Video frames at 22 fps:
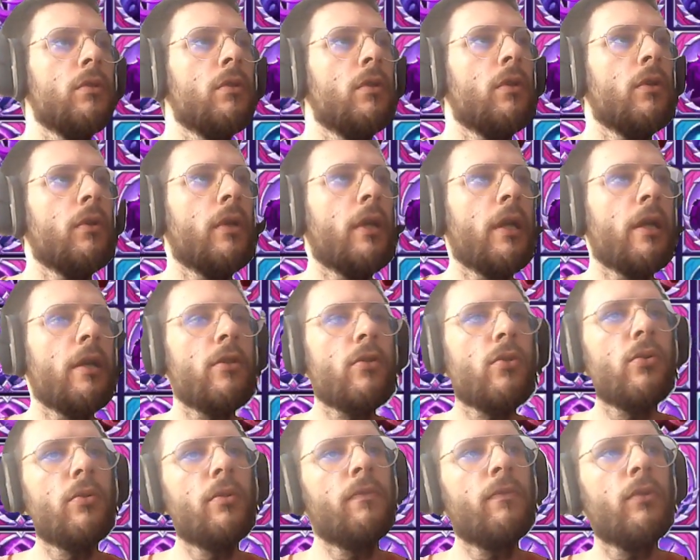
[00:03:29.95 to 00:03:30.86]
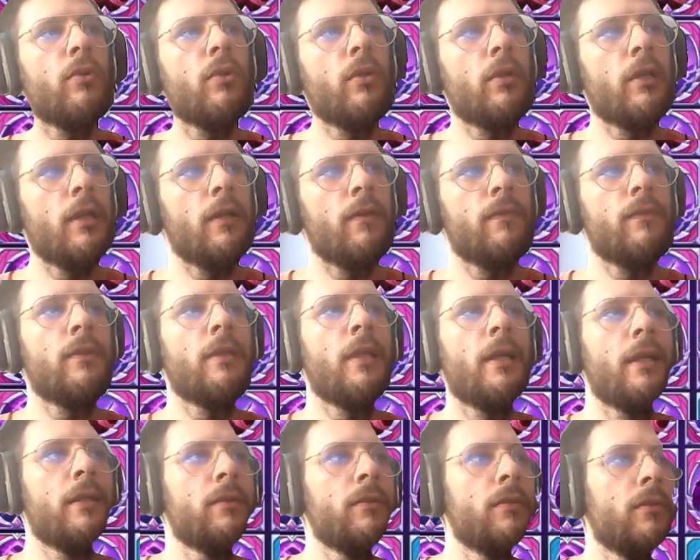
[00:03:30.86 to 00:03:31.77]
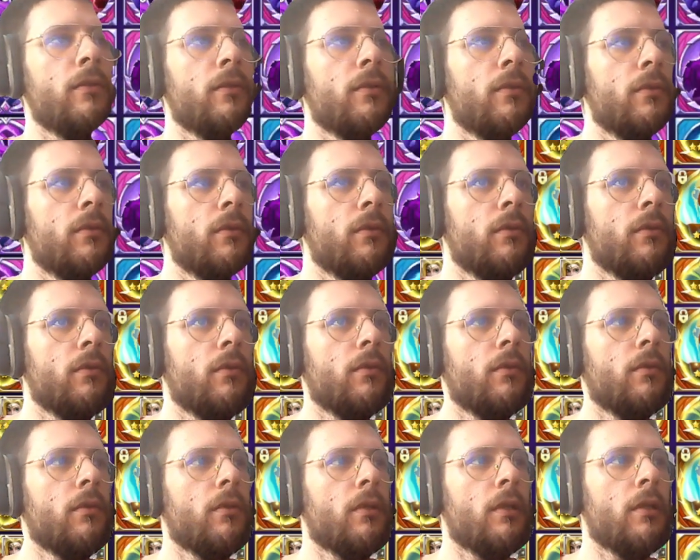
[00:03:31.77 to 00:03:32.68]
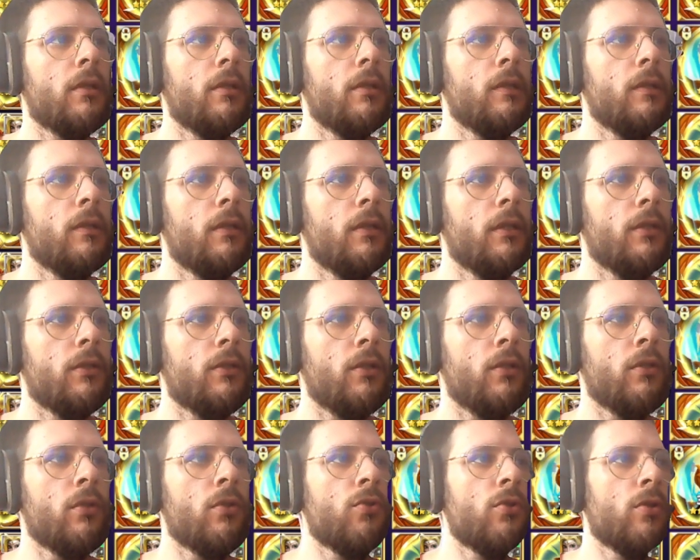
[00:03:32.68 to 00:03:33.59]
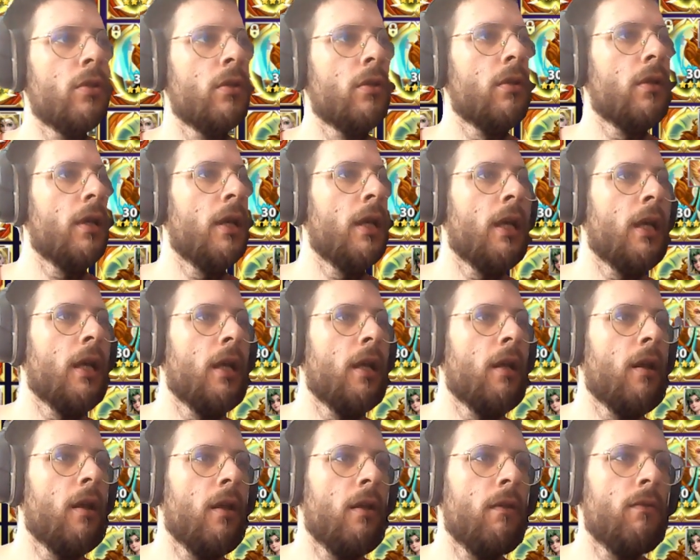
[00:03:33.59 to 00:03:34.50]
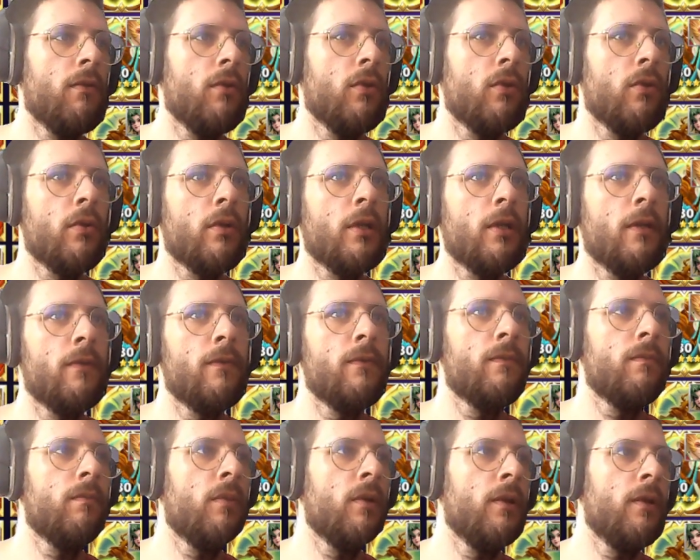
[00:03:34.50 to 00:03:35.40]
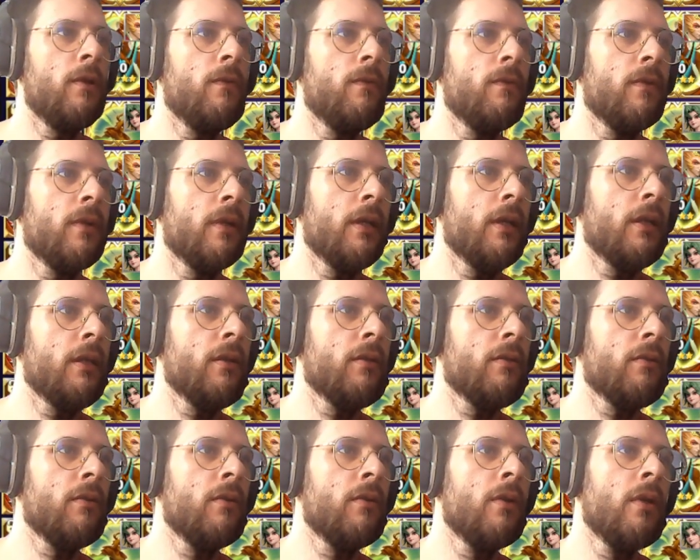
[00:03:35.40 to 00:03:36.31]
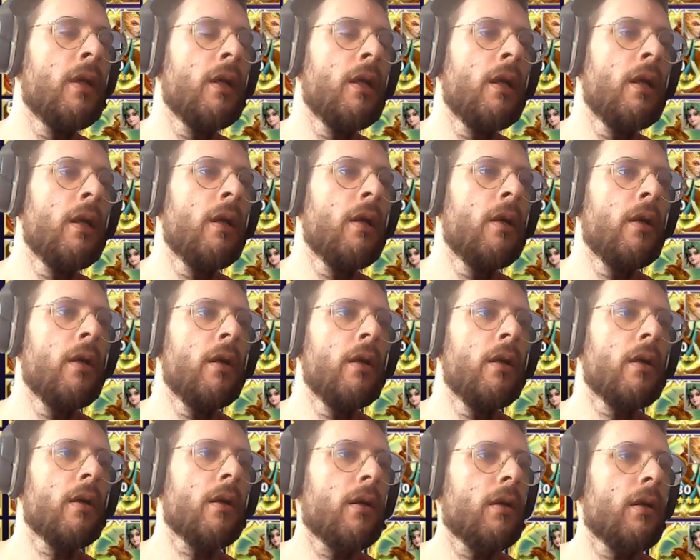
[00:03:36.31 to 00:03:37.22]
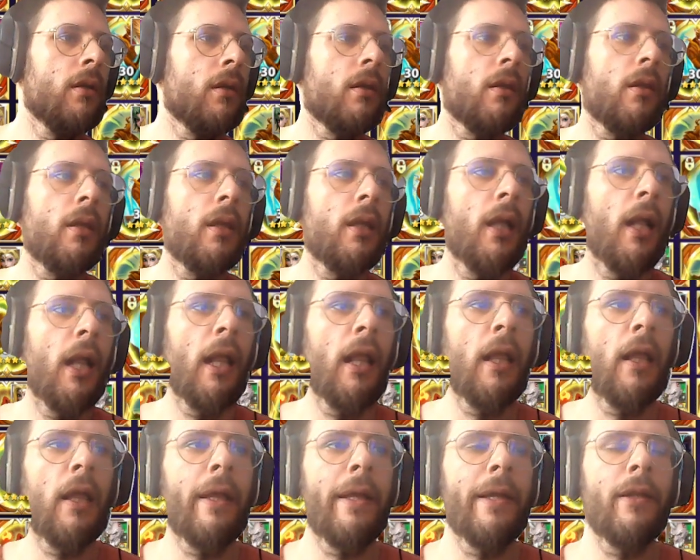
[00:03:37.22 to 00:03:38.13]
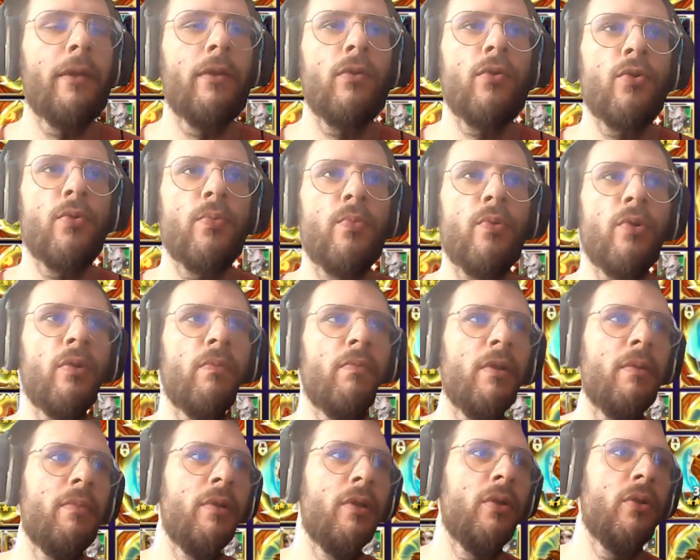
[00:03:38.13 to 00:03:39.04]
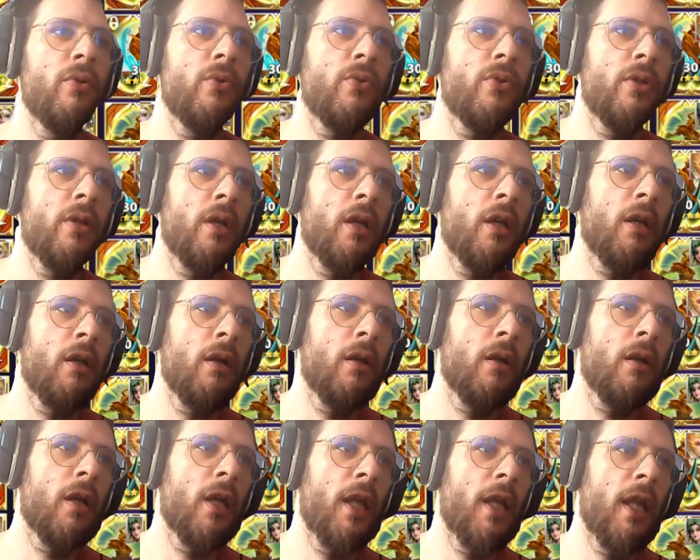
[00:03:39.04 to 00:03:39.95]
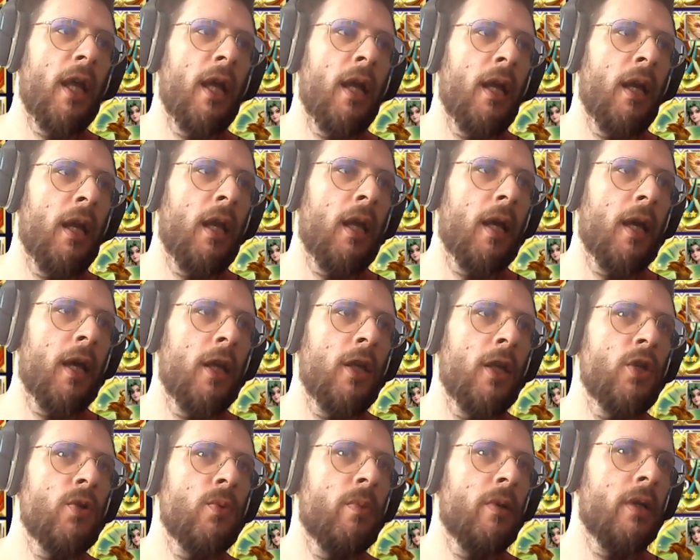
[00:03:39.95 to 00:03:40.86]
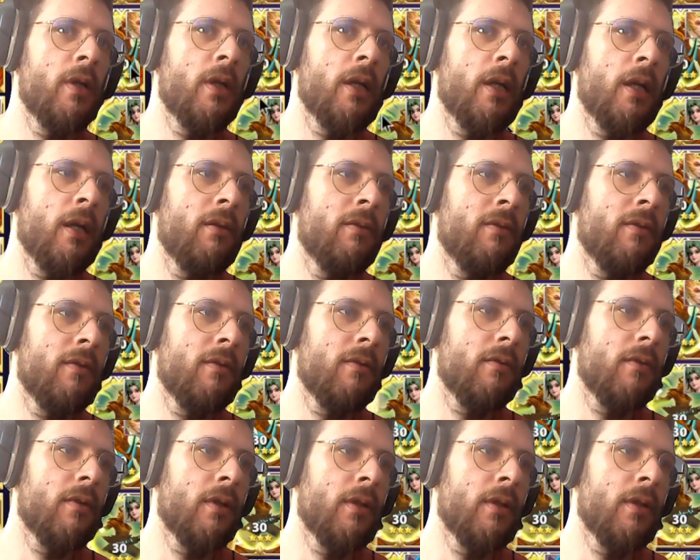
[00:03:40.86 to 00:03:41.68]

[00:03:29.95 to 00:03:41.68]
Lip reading: Okay, so if you don't have that, her signature, and if you don't have Bloody Fight, then you should probably be using any HP rate